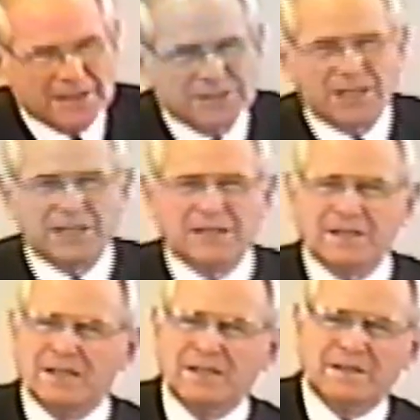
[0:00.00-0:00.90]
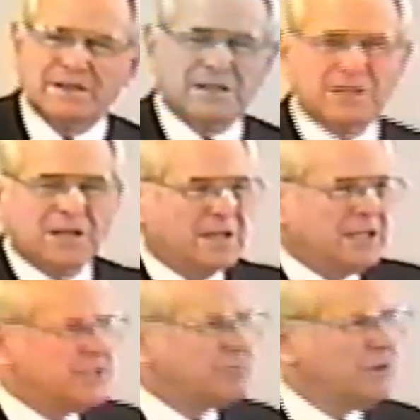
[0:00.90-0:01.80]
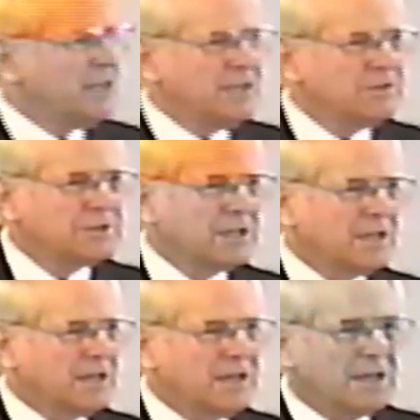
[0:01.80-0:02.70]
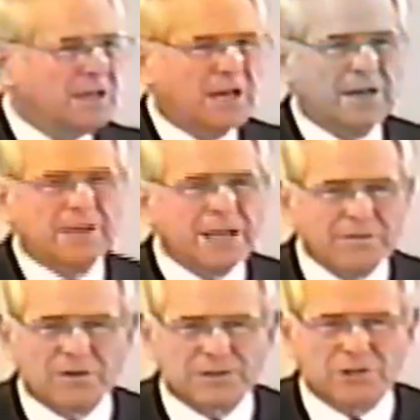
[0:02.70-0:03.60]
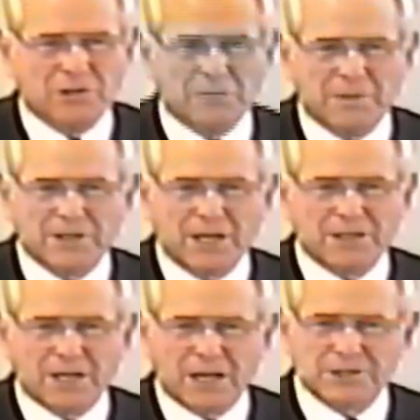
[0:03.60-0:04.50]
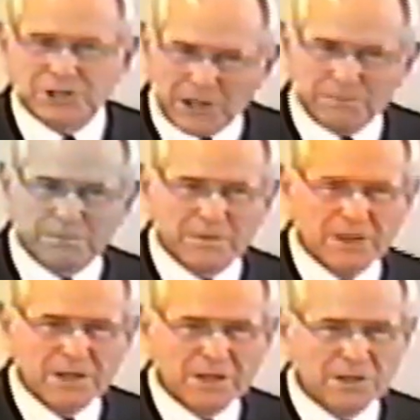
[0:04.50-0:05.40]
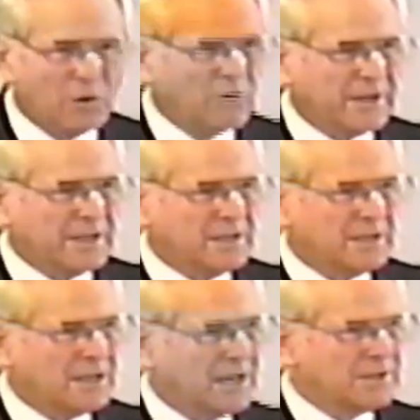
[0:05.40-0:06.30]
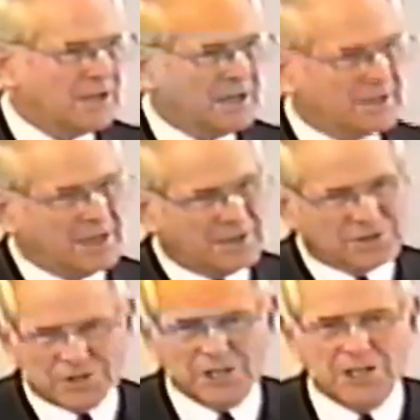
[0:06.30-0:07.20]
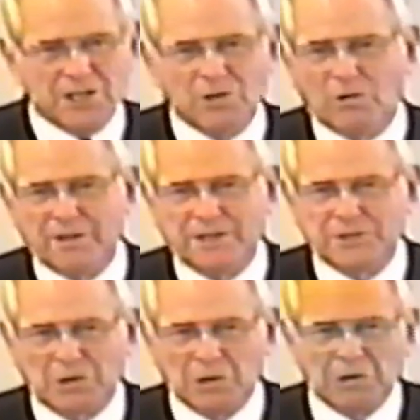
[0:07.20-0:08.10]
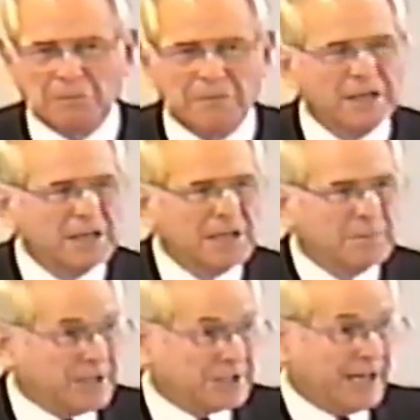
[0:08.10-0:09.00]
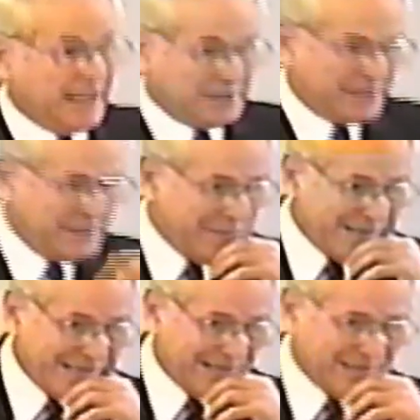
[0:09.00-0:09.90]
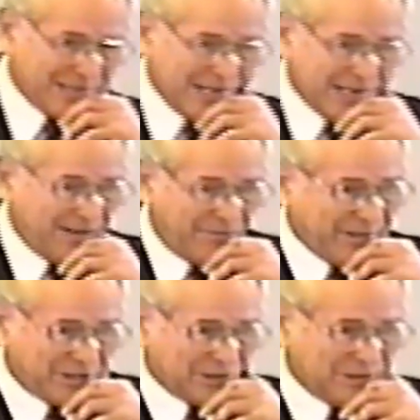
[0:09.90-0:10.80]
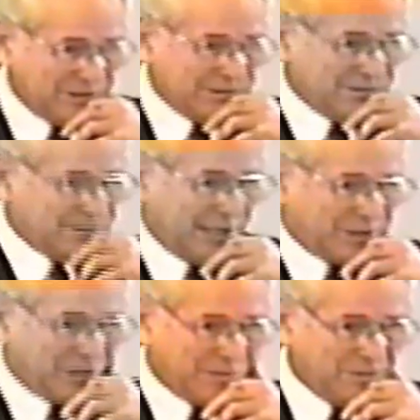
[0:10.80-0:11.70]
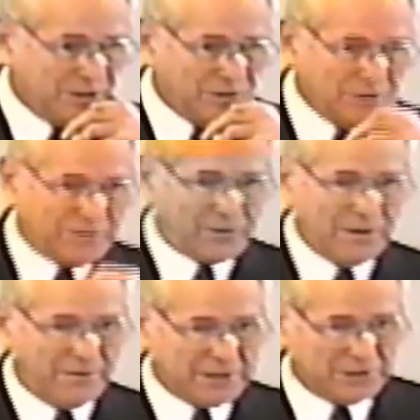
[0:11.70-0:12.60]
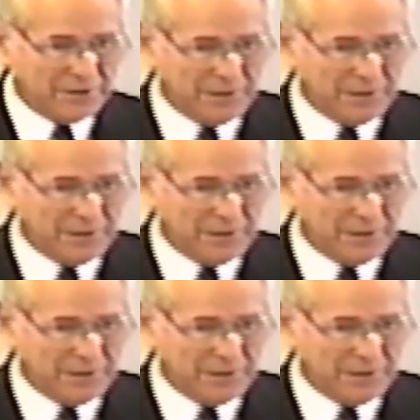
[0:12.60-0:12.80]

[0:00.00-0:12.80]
that's kind of, he's really using a, a naval term, a, a ship going, a, a, a sea going term, because it actually means a vessel that term was used for a vessel